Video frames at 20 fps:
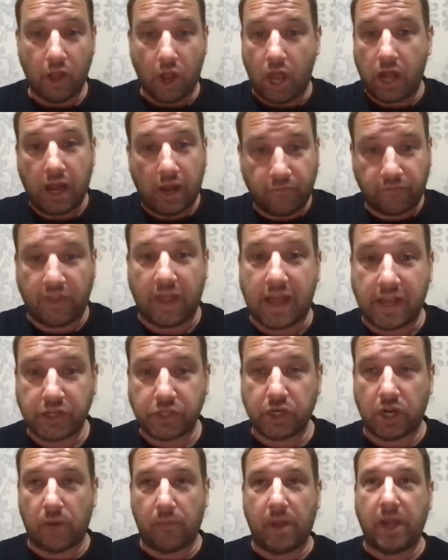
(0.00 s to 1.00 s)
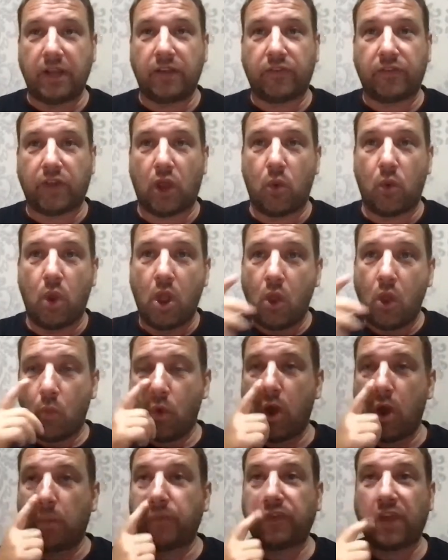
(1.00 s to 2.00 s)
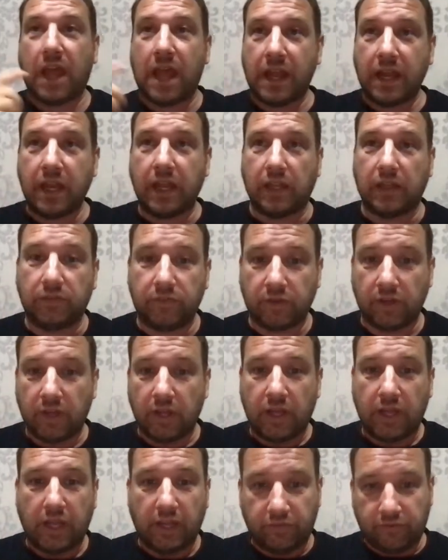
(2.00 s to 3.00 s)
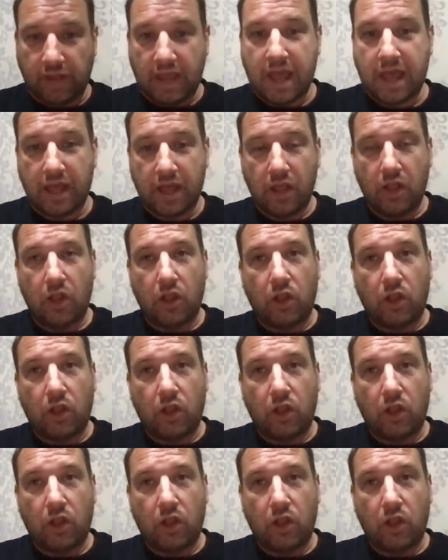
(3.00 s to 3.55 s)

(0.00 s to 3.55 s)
I love that. Do you know what I mean? So what I'm saying is that